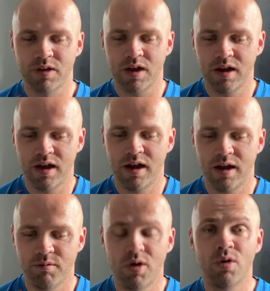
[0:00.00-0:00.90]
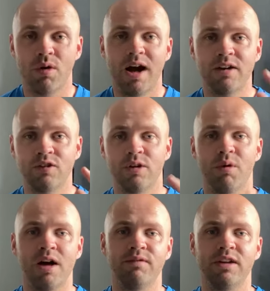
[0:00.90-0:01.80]
Actually,
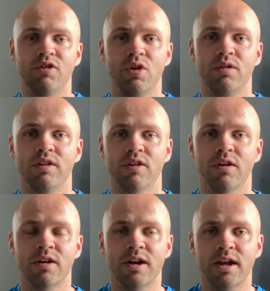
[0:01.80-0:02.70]
while Victoria's on,